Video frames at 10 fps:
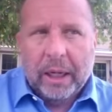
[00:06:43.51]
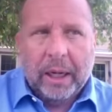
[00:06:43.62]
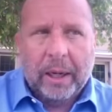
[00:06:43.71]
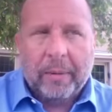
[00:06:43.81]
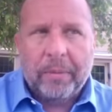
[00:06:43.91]

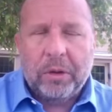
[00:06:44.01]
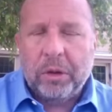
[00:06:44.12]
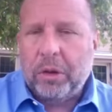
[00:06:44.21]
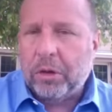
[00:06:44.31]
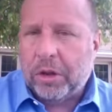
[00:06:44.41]

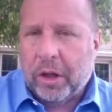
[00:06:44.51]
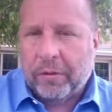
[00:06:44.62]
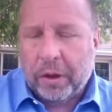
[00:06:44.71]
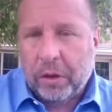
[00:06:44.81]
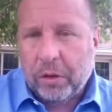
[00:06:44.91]
Do
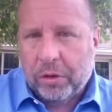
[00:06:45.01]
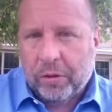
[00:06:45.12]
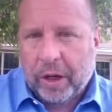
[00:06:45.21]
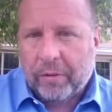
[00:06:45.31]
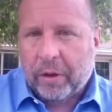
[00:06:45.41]
yourself a huge
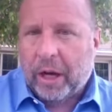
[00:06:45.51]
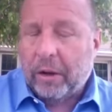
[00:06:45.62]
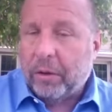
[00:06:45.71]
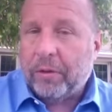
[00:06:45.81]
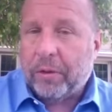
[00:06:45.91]
favor,
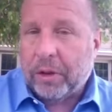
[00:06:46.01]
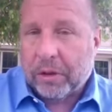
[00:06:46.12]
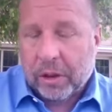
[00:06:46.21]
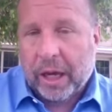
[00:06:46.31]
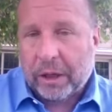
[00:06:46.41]
not only for
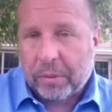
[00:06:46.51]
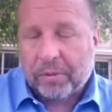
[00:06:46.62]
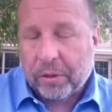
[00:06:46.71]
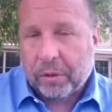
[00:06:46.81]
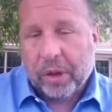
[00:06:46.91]
this class,
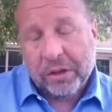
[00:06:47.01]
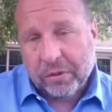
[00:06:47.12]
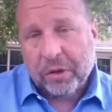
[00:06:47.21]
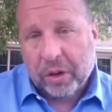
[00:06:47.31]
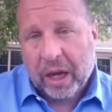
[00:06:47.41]
but for the
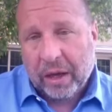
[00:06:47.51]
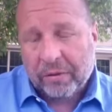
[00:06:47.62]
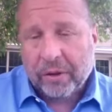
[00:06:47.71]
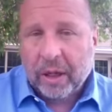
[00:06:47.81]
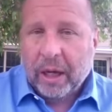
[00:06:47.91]
rest of your
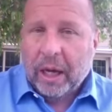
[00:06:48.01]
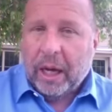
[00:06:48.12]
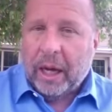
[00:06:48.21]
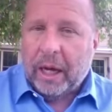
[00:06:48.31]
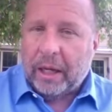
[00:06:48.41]
life,
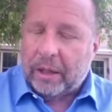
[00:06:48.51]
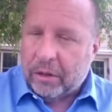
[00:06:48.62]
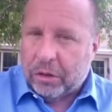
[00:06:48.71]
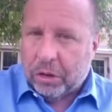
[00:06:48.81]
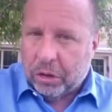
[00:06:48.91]

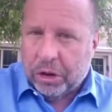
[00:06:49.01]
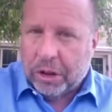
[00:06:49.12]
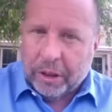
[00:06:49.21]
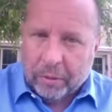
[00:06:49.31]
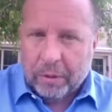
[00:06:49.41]
and
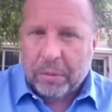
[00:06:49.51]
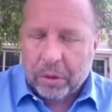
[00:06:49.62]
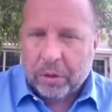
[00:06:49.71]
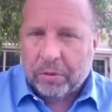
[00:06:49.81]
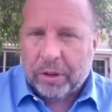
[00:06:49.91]
surgically
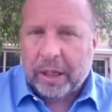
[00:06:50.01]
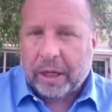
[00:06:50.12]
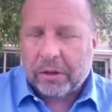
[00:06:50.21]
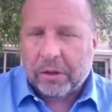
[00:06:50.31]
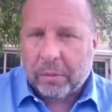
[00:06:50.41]
remove the
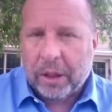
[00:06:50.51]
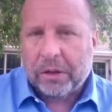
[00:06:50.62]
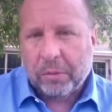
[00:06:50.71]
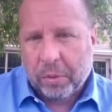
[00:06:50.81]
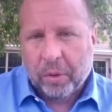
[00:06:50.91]

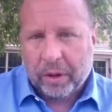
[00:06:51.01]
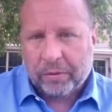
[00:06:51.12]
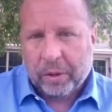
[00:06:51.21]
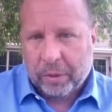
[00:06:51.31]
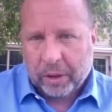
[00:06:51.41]
exclamation point
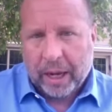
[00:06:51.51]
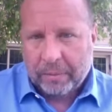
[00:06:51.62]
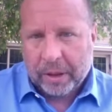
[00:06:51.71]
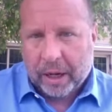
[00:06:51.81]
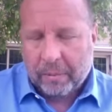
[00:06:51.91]
from your
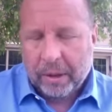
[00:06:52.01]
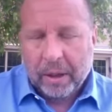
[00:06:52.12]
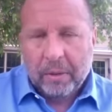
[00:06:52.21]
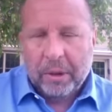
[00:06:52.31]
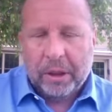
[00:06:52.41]
laptop,
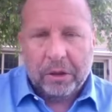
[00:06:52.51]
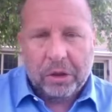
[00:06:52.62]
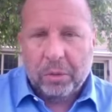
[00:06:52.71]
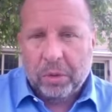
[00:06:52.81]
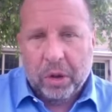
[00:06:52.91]

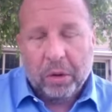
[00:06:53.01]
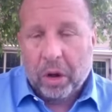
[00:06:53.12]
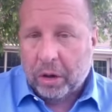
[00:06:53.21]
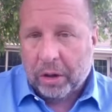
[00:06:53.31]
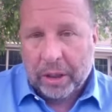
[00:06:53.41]
because you will no
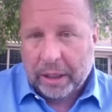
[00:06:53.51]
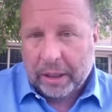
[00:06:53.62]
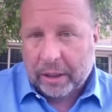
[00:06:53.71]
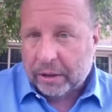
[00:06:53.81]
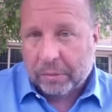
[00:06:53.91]
longer
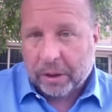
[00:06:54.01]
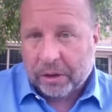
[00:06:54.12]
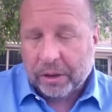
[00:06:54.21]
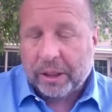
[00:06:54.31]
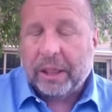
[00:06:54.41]
need it,
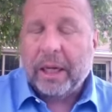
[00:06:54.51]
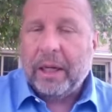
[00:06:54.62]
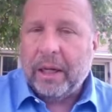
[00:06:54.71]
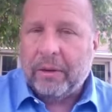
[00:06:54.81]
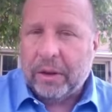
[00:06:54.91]
especially
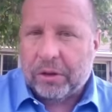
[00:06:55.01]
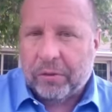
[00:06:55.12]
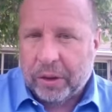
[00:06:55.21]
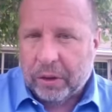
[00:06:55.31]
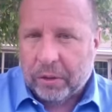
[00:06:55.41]
in this
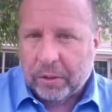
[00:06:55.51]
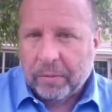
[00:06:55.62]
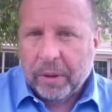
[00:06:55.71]
field.